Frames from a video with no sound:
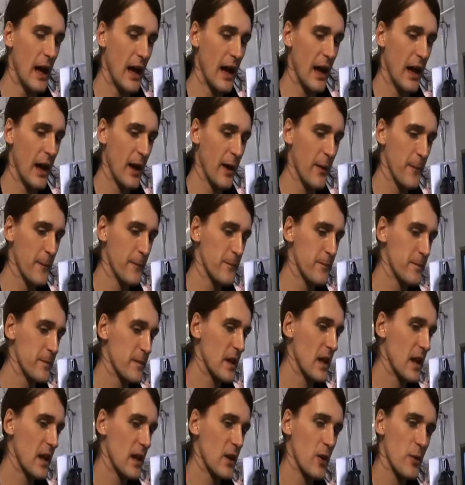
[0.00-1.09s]

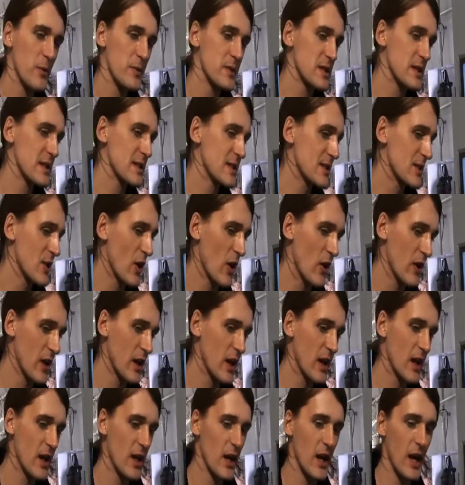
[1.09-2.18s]
and obviously it's an
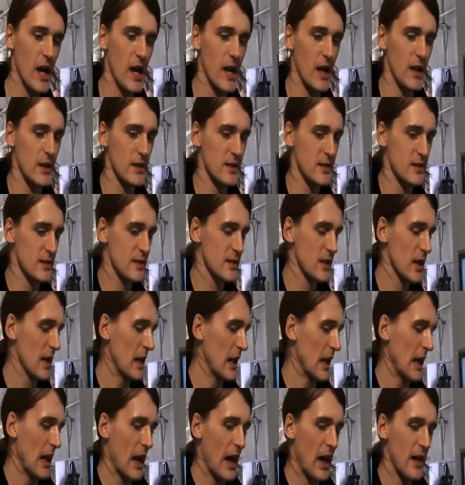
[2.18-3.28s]
honour, and
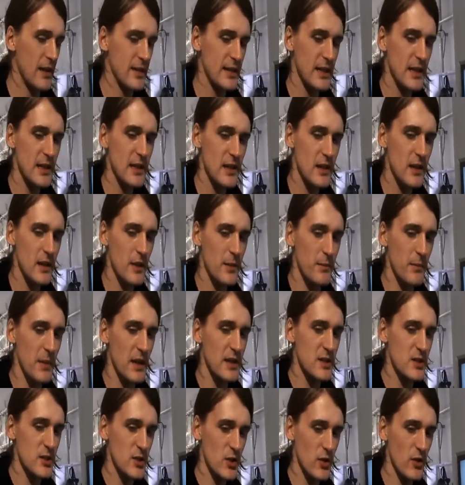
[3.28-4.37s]
I think my
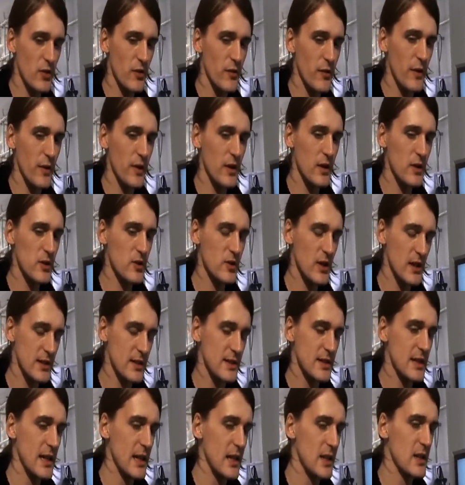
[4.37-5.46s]
stuff
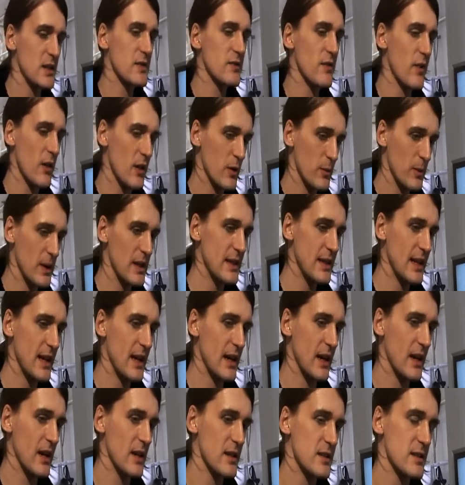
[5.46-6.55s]
translates very well there,
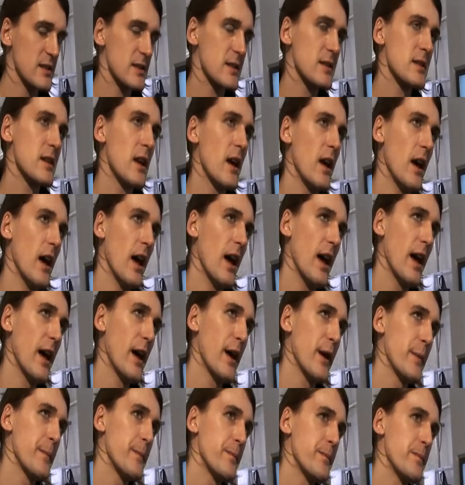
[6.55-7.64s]
because
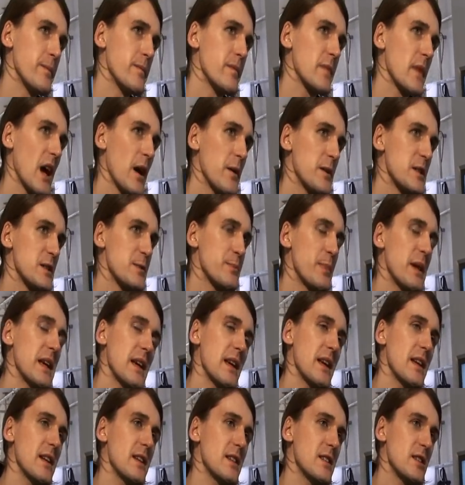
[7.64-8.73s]
I was
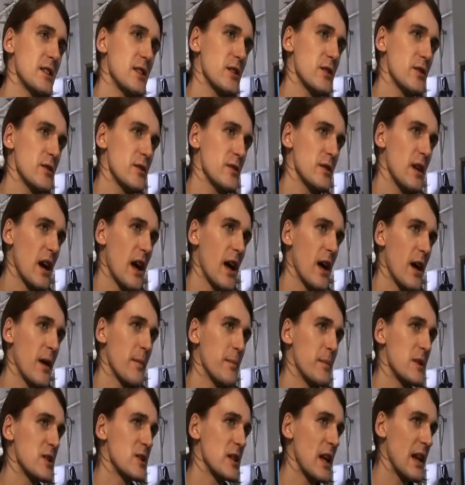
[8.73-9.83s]
speaking to
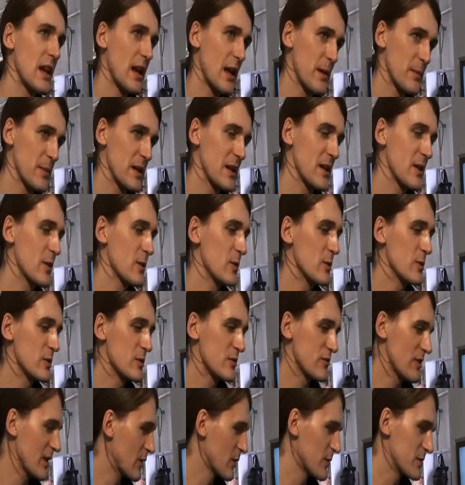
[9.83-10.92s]
Michelle Lamy, who's
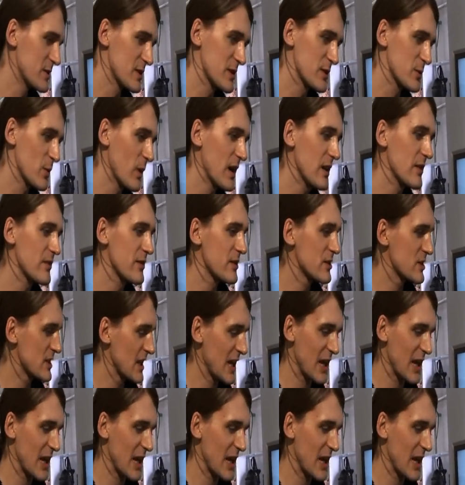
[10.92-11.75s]
Rick Owens' wife, and she